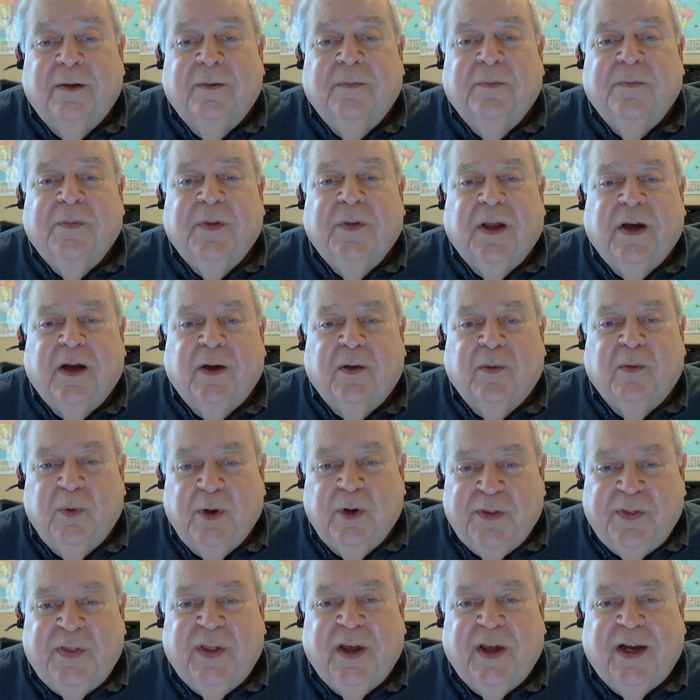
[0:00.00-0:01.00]
Now,
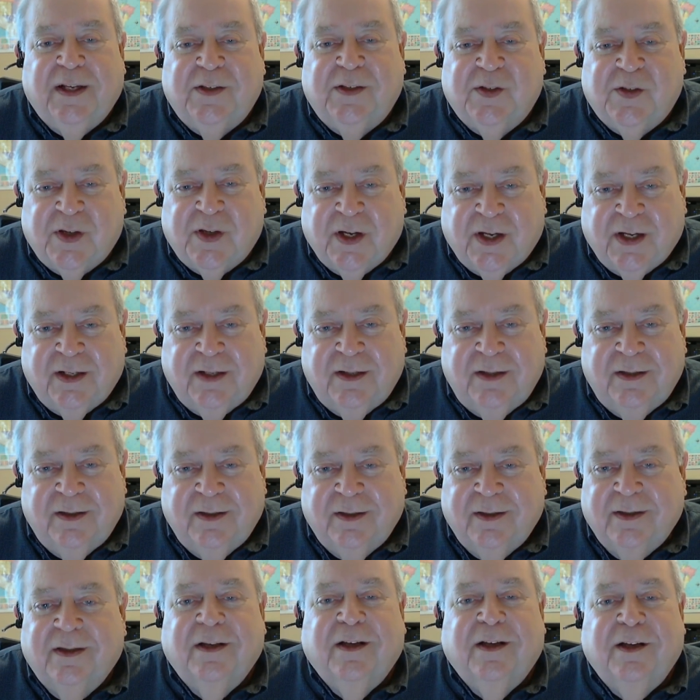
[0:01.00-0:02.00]
with that said,
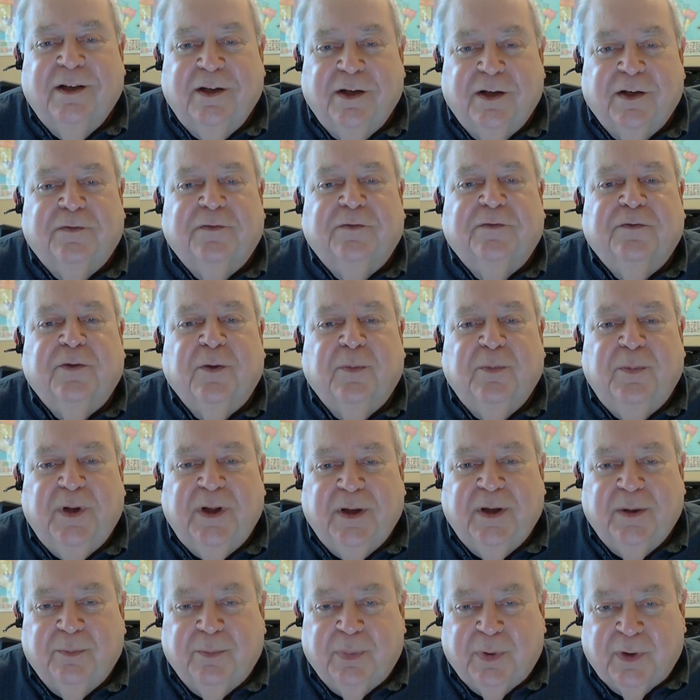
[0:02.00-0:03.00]
enough for
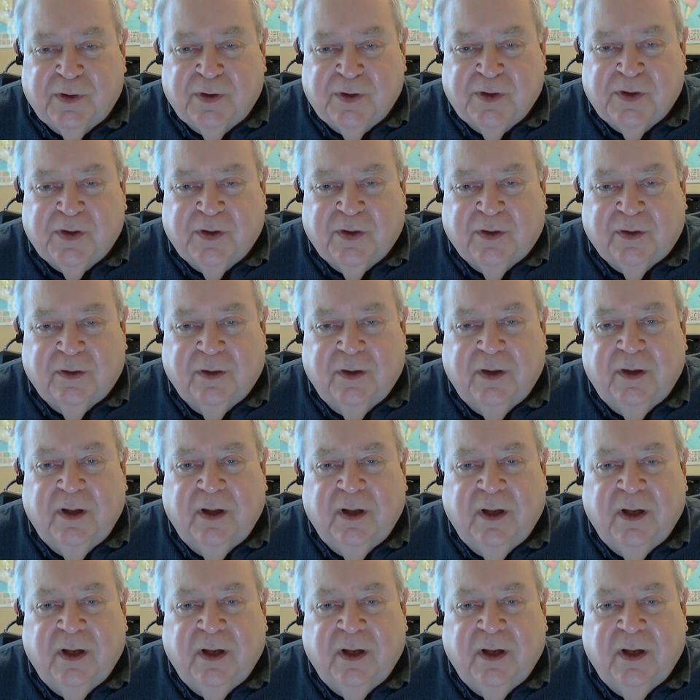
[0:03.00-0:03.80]
being personal.